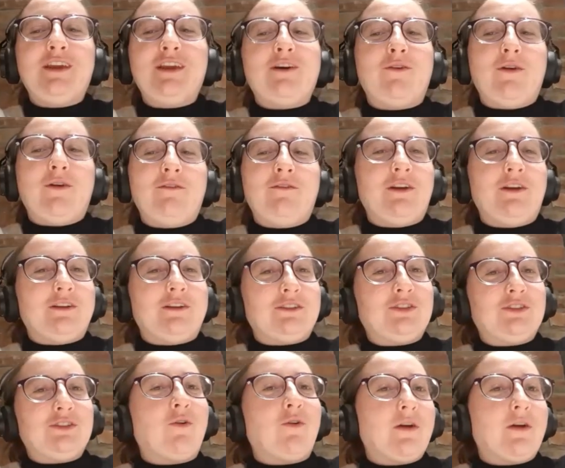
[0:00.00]
of their
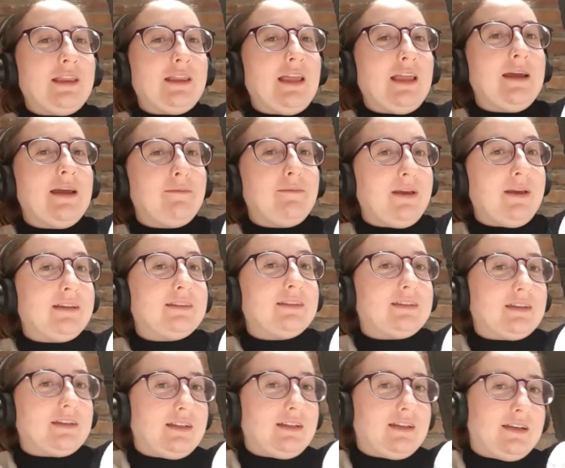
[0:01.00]
storyline
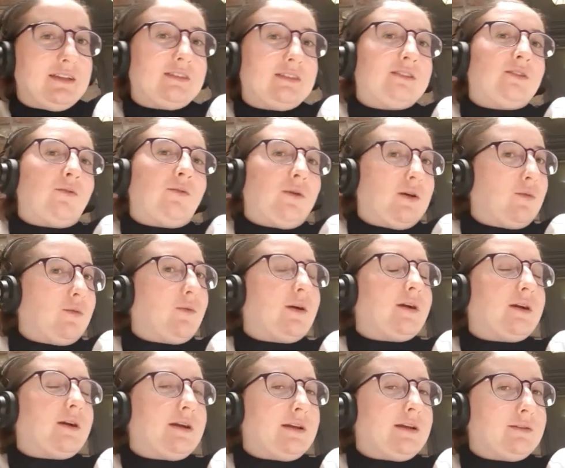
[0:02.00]
basically. It's the one where
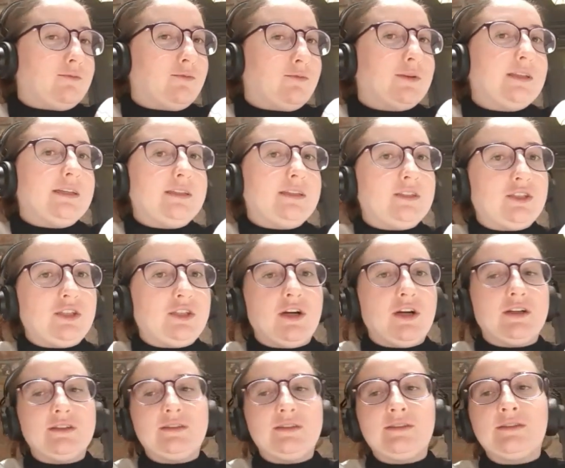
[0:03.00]
it really
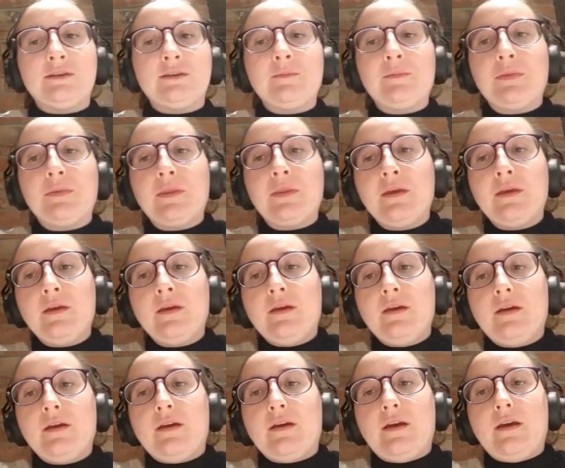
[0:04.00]
starts.
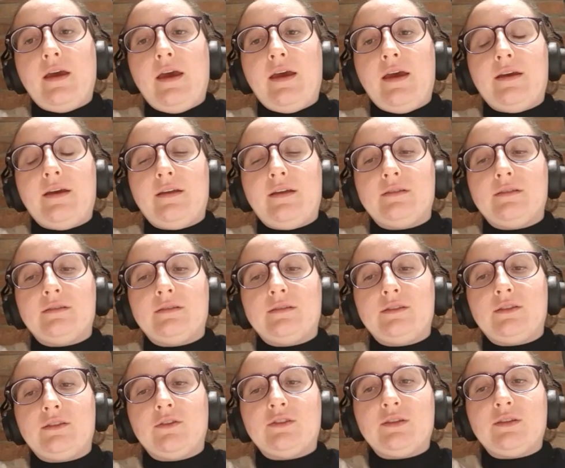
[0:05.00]
And
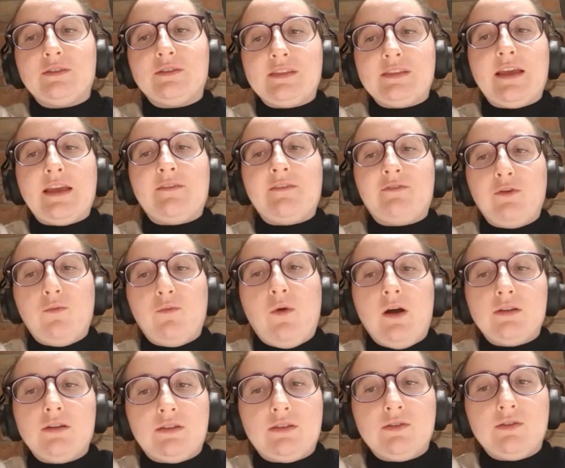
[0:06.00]
so someone's like, if you
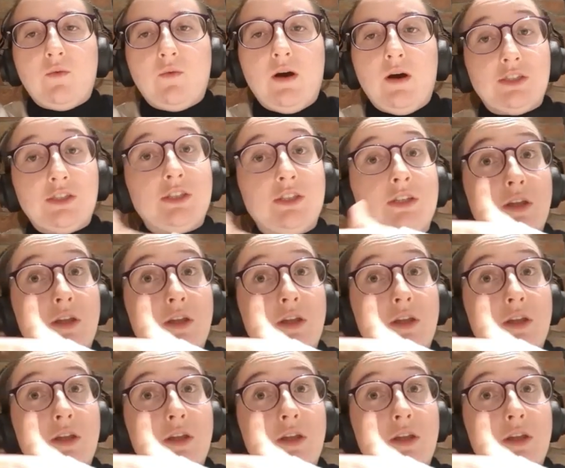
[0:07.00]
want to watch another